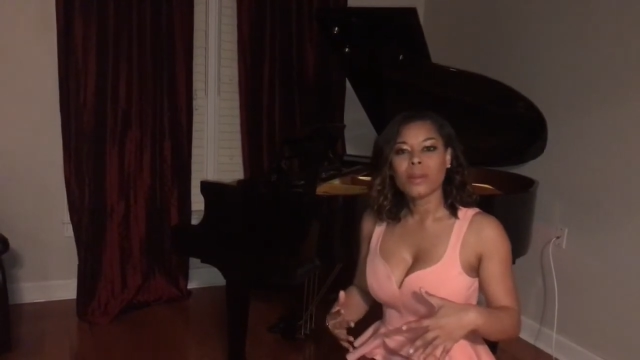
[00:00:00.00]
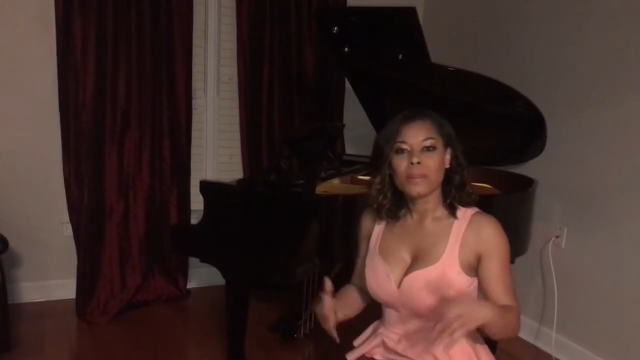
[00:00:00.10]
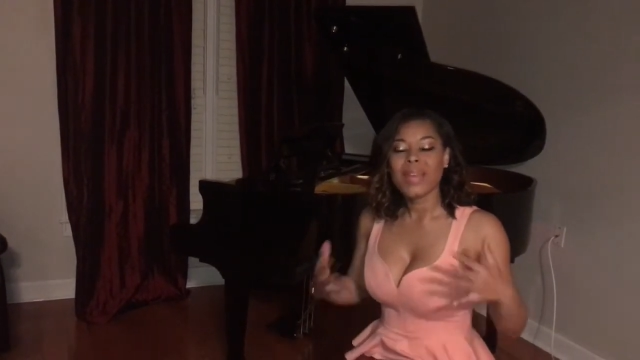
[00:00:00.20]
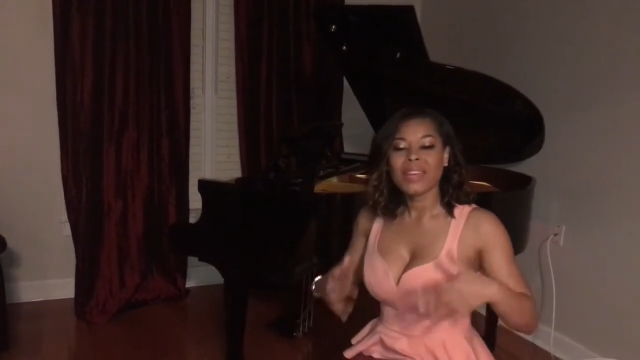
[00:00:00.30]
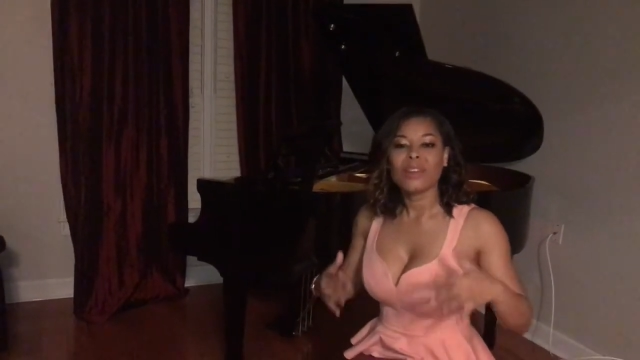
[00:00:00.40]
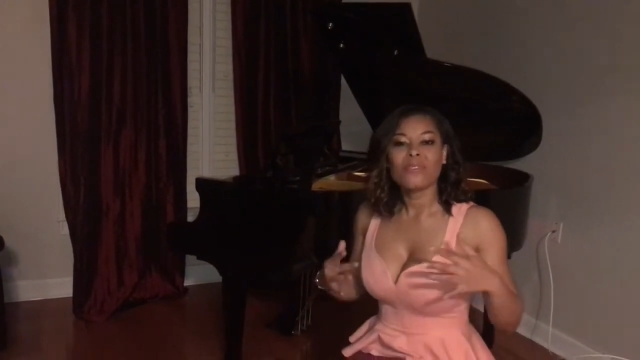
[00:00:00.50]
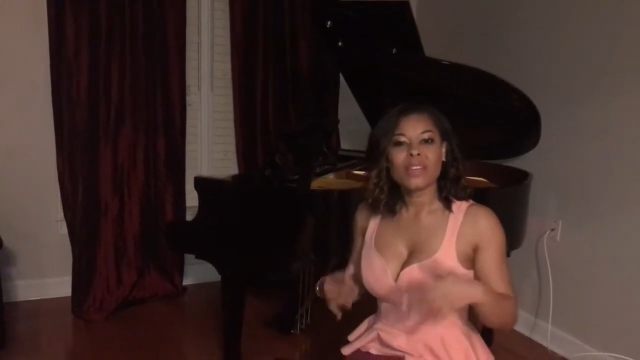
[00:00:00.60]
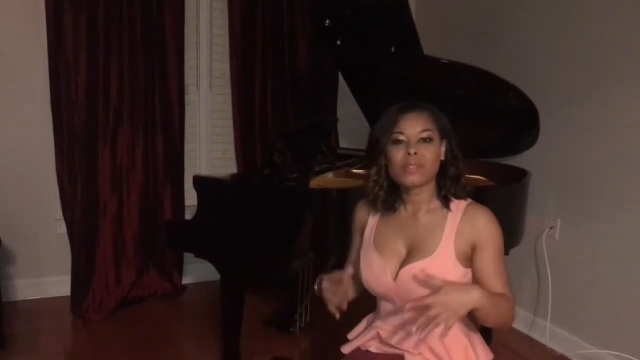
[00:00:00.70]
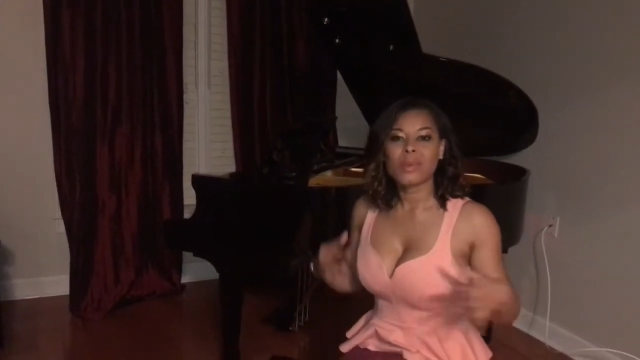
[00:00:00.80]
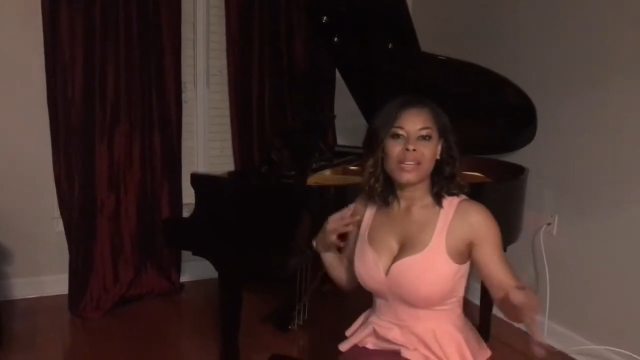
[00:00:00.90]
Make an
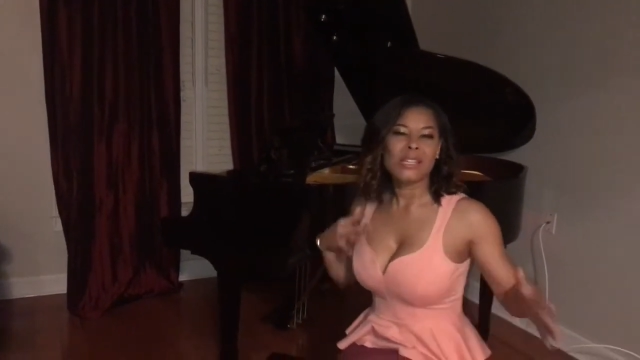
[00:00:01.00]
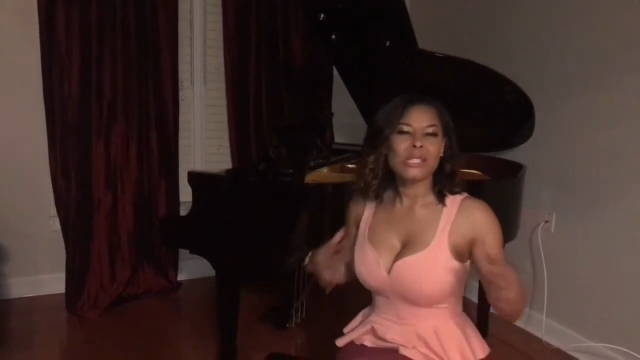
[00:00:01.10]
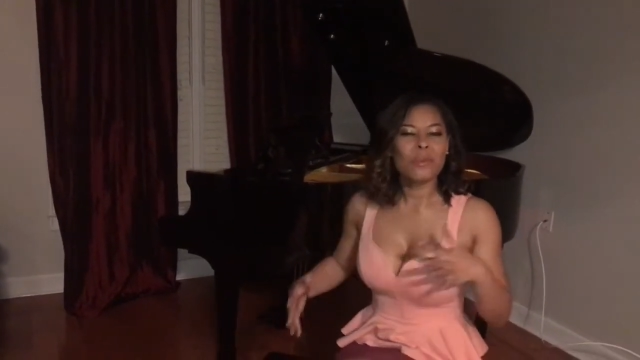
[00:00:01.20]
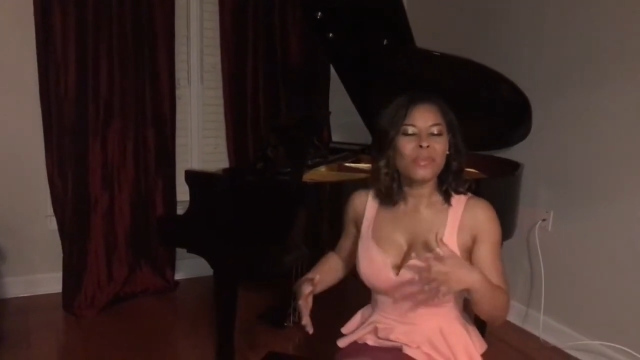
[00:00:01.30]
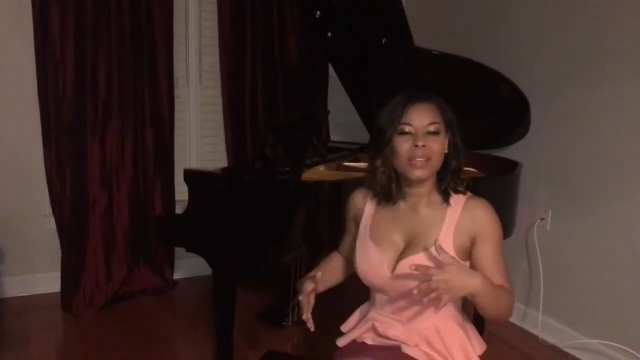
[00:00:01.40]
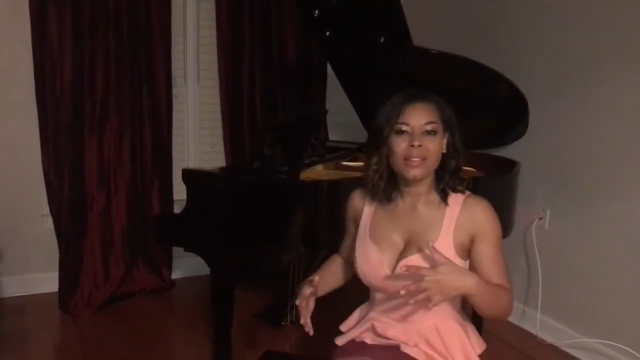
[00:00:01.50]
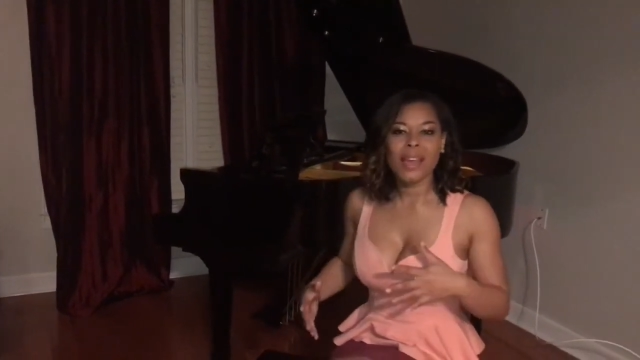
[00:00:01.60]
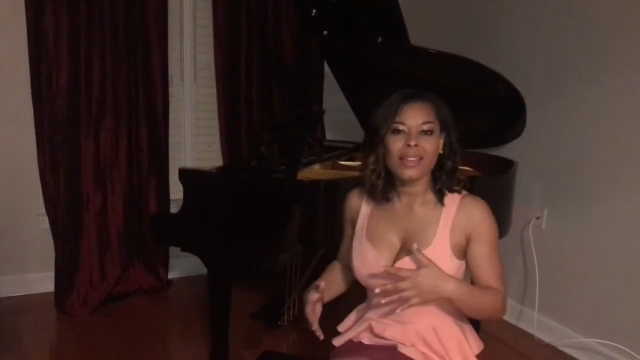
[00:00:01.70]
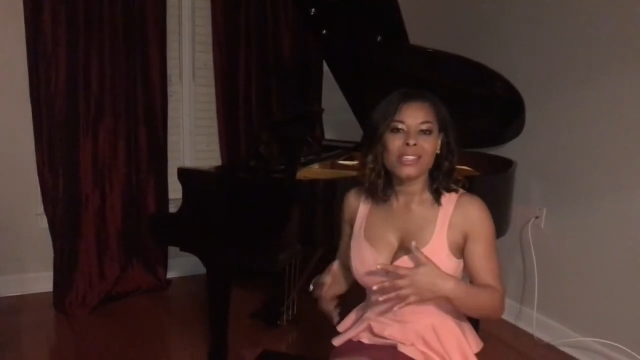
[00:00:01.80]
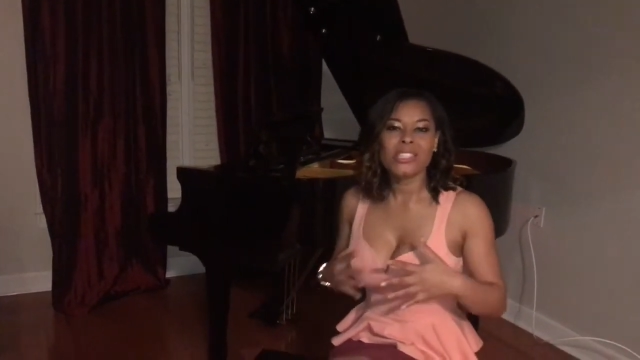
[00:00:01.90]
investment in something
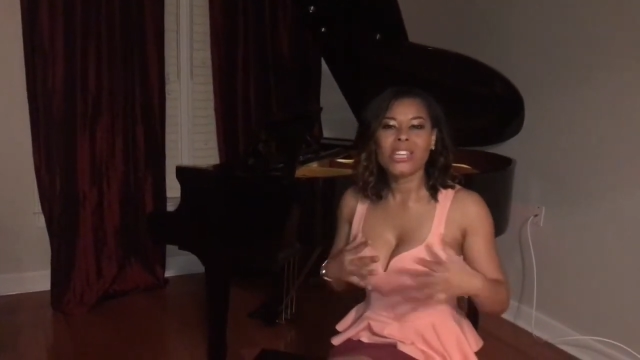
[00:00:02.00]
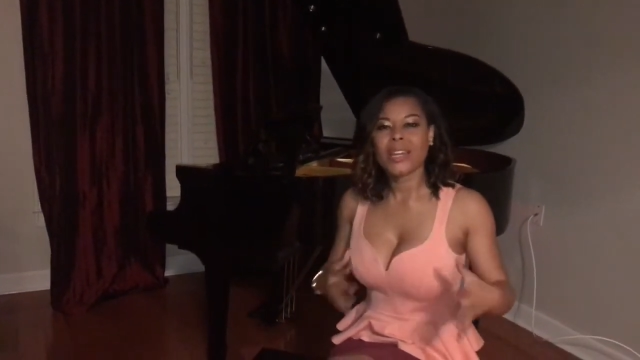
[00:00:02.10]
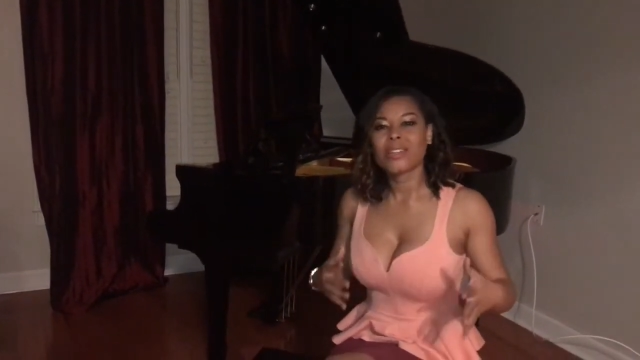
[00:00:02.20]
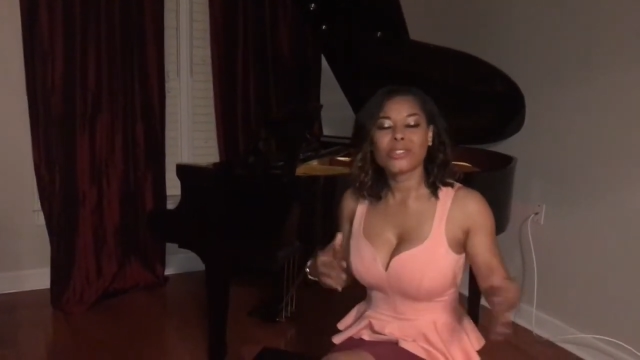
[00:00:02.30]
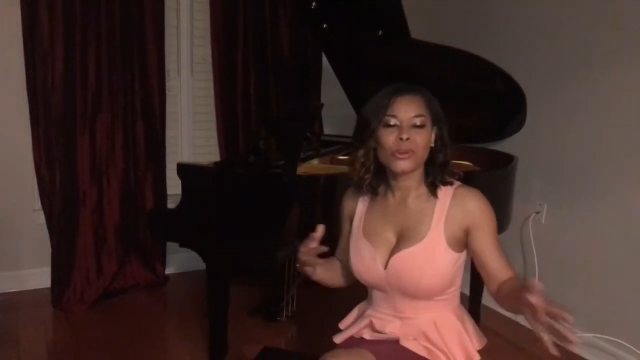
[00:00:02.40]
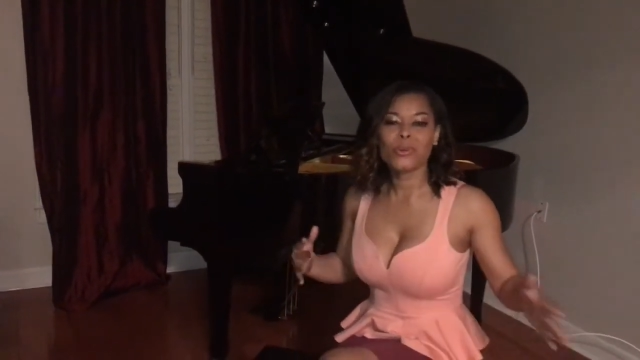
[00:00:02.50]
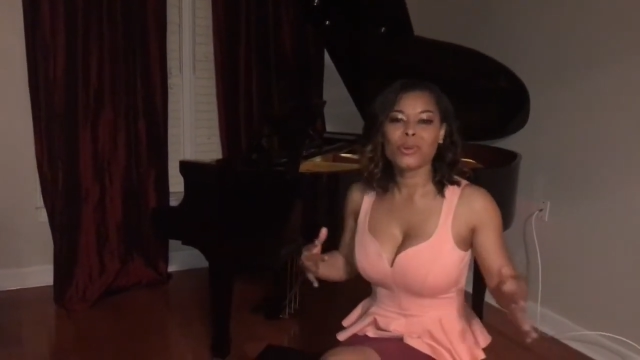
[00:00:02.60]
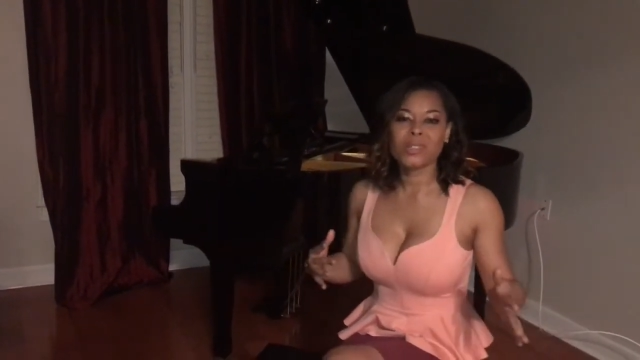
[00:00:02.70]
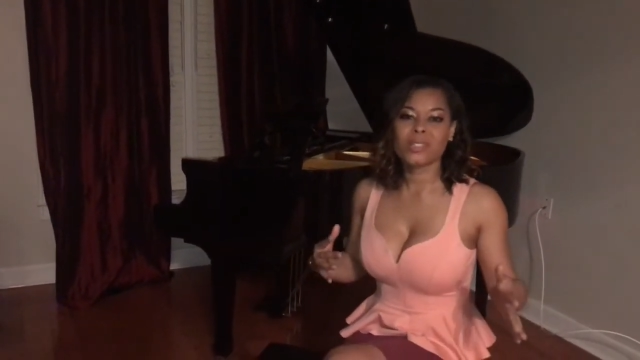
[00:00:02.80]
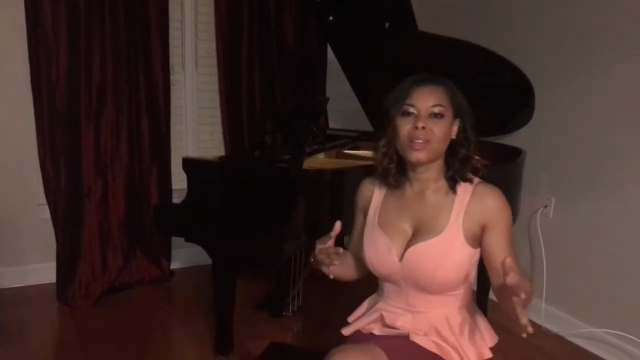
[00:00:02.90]
that can change the
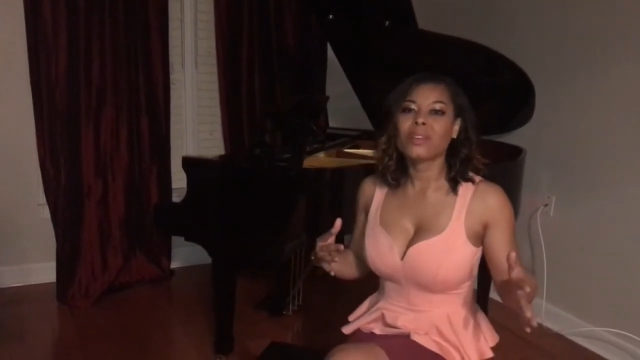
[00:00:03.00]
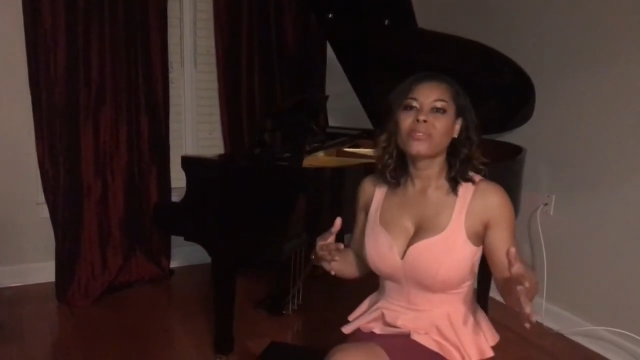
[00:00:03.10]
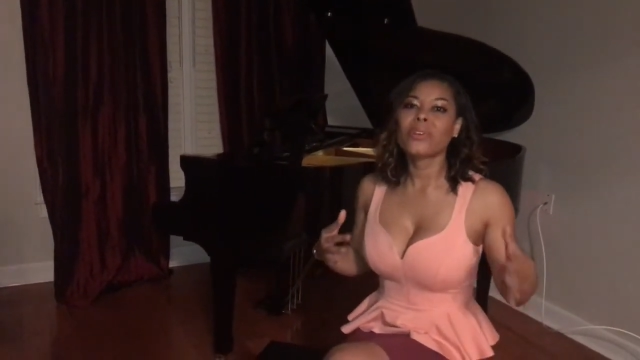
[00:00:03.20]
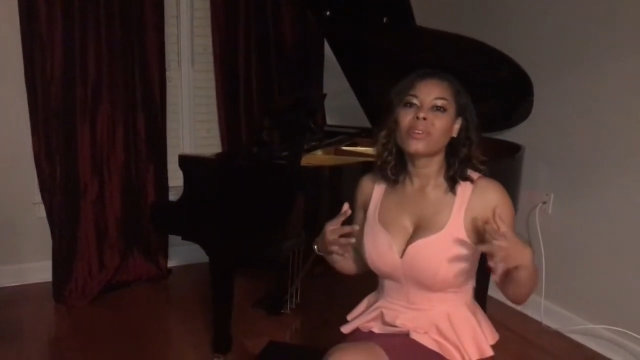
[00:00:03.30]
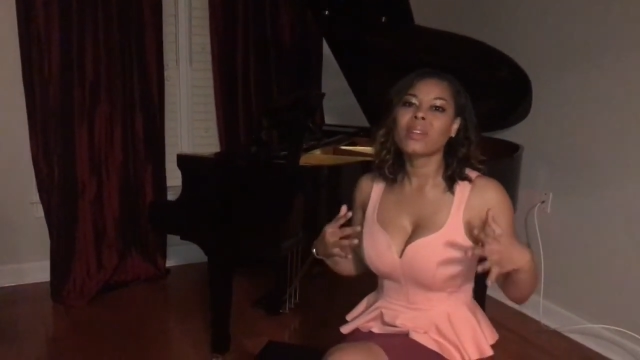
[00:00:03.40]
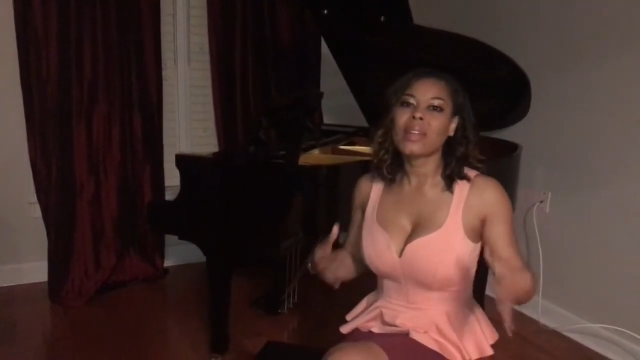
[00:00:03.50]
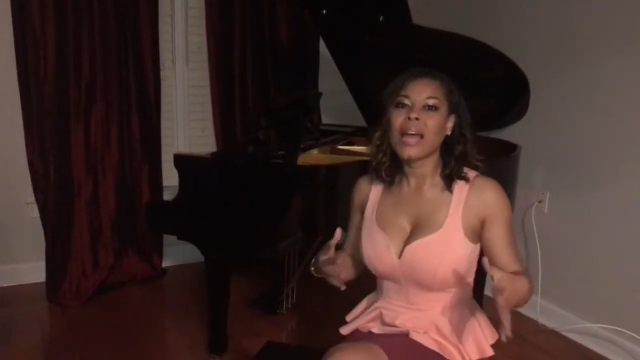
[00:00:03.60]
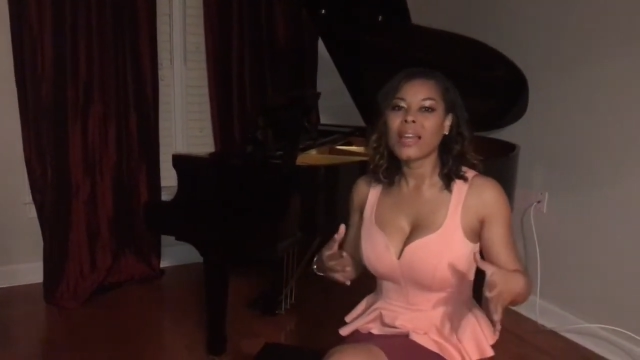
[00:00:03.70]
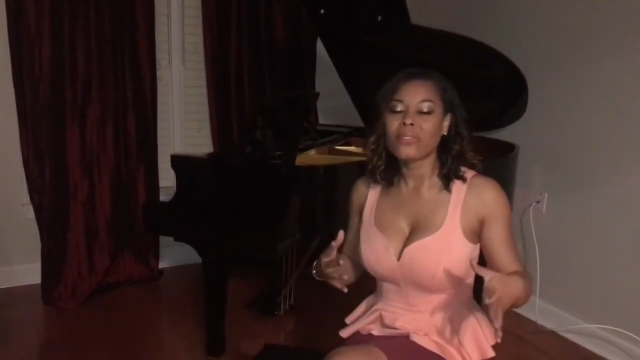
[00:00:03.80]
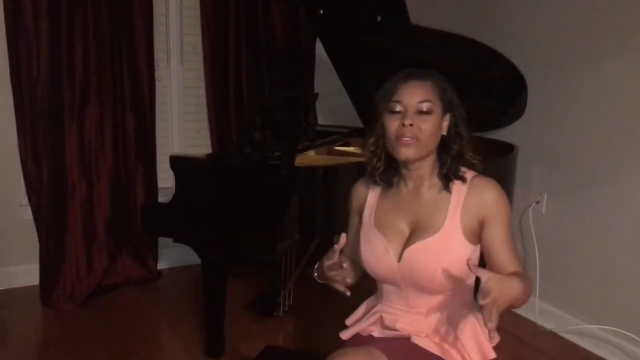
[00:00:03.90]
course of your
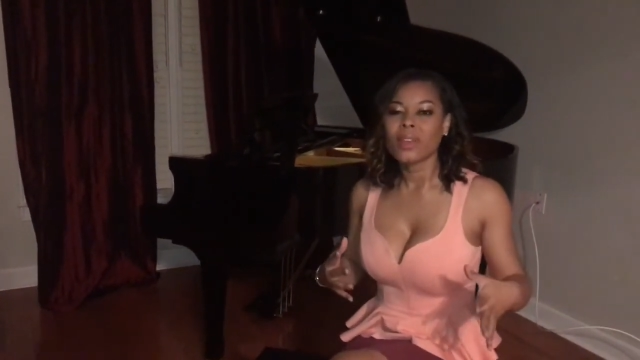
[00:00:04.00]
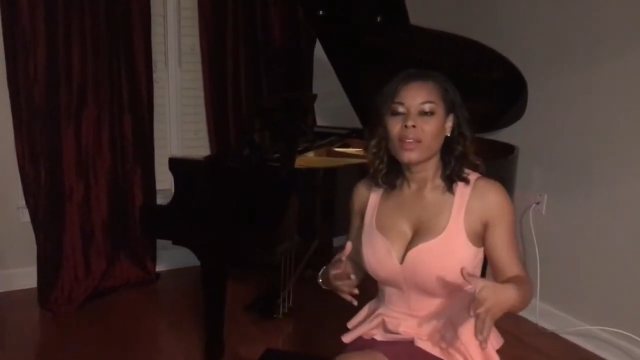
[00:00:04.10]
life.